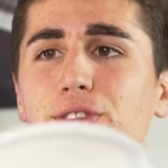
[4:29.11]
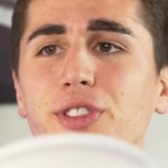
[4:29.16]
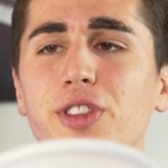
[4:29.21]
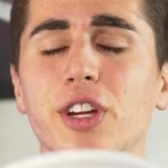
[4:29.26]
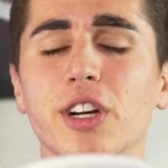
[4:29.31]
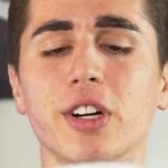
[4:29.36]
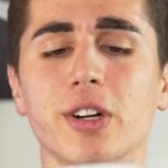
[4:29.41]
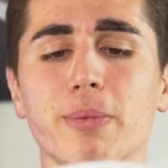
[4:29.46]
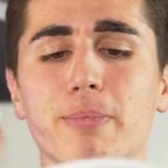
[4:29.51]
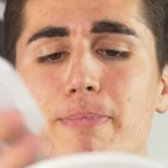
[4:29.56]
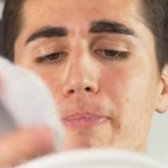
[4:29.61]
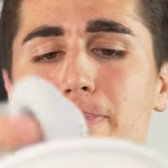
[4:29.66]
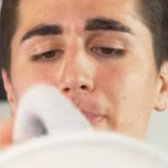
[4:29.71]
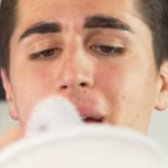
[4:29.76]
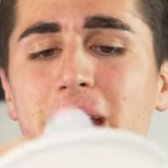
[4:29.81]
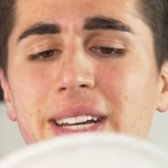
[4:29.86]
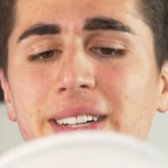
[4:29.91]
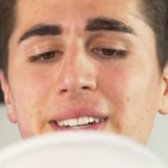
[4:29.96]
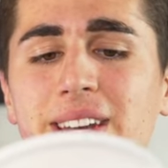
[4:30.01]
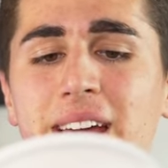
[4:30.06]
they're
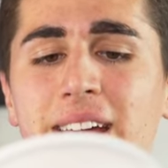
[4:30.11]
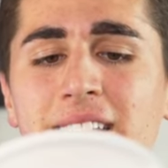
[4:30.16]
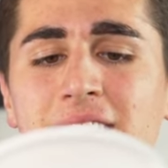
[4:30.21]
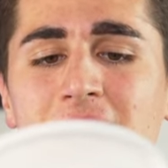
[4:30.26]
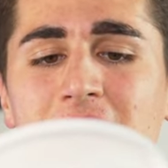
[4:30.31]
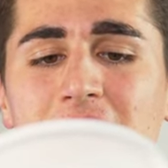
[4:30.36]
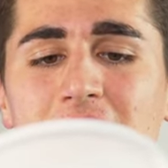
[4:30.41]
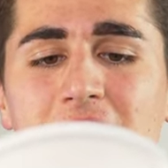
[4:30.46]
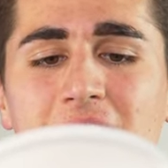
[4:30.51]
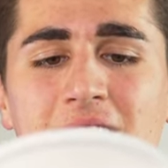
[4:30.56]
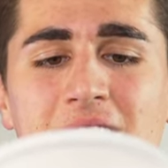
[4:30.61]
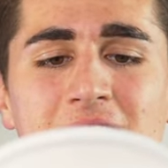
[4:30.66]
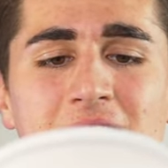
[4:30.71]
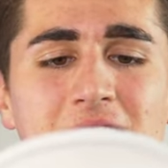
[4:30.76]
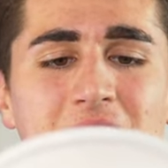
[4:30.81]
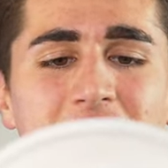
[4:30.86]
magnetic, and